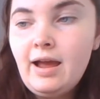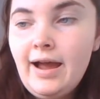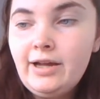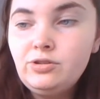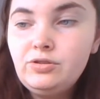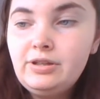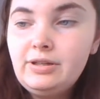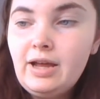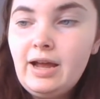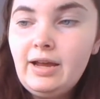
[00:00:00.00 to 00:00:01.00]

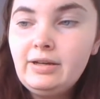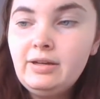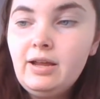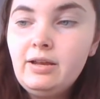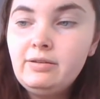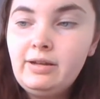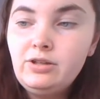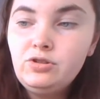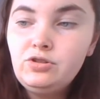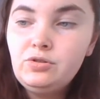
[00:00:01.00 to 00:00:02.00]
hydrogen 9,
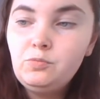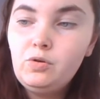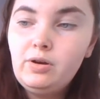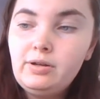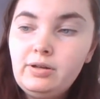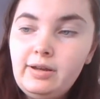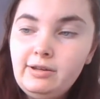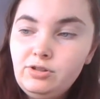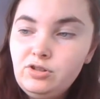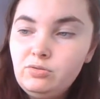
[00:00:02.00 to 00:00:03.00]
nitrogen 1,
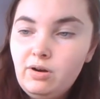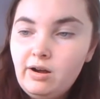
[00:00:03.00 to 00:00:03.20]
and 2